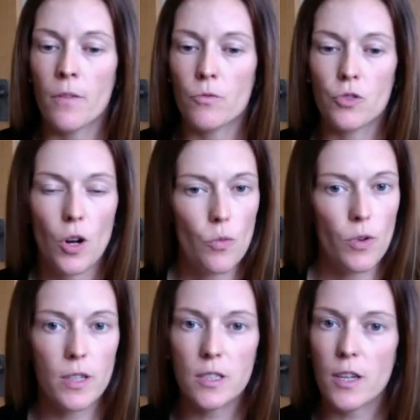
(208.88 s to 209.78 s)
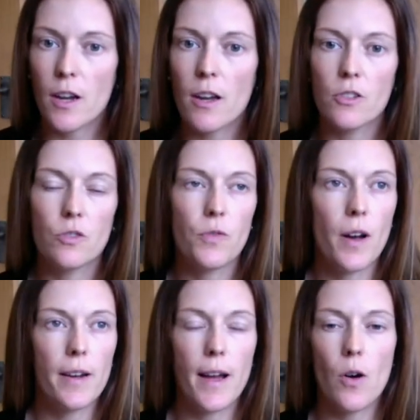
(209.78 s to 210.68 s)
do our research,
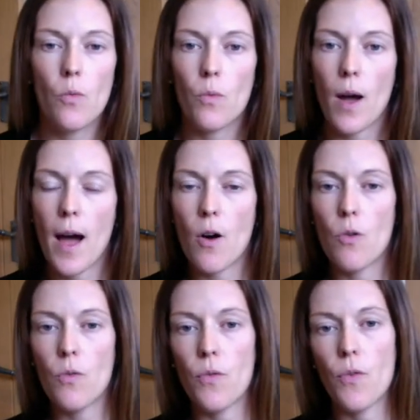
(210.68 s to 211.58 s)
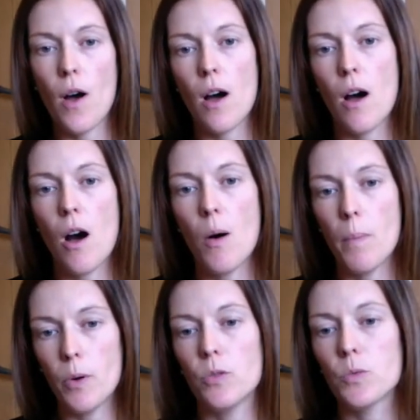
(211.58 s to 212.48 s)
find out how far our
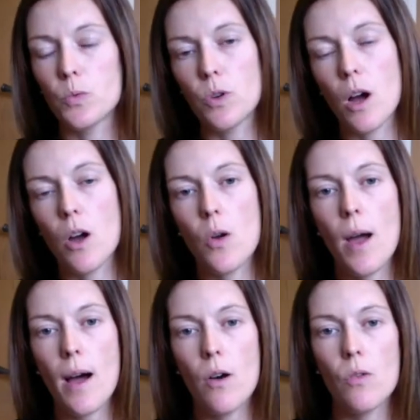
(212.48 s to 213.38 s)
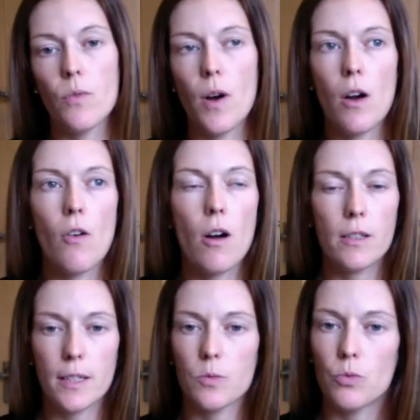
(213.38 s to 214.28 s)
builders will go, how far our
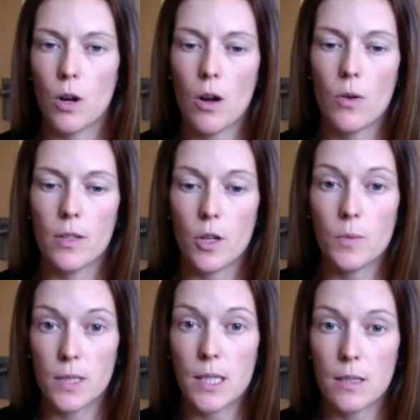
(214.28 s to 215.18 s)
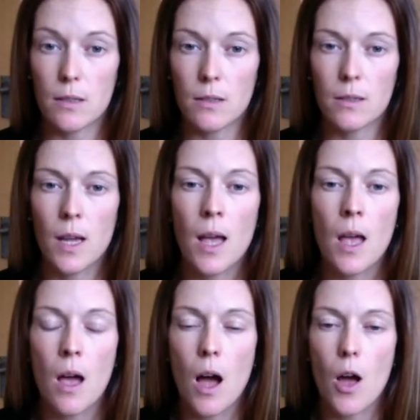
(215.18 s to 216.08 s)
architects will go in terms of distance.
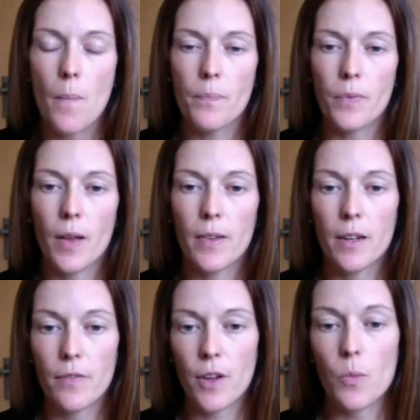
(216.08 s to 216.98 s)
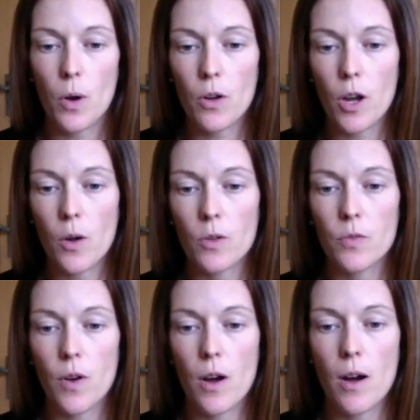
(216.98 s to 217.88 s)
And then if they won't go as
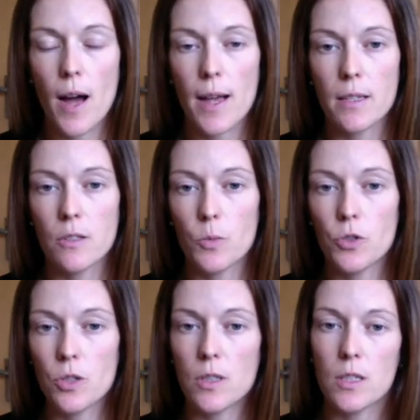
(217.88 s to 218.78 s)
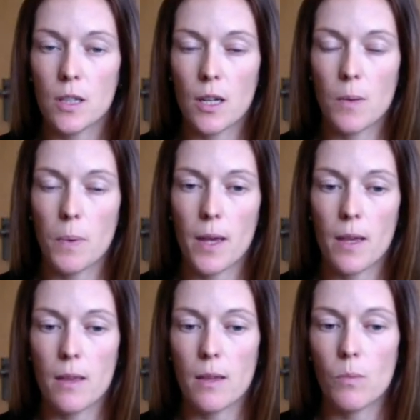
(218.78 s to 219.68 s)
far as the opportunities are going to
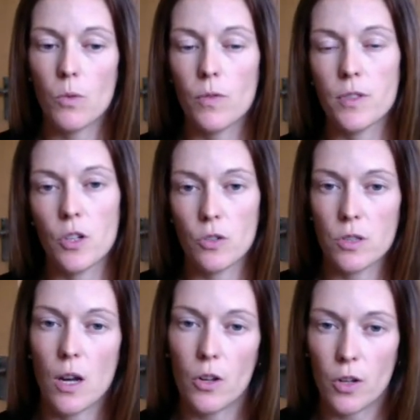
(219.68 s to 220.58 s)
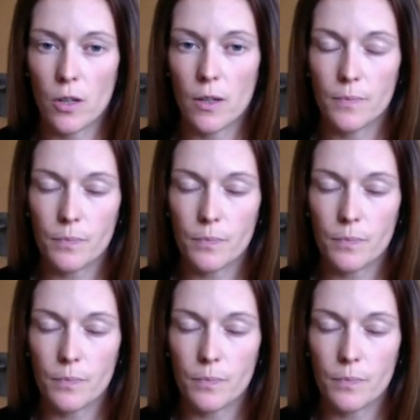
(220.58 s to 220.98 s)
be, then we obviously got to start looking at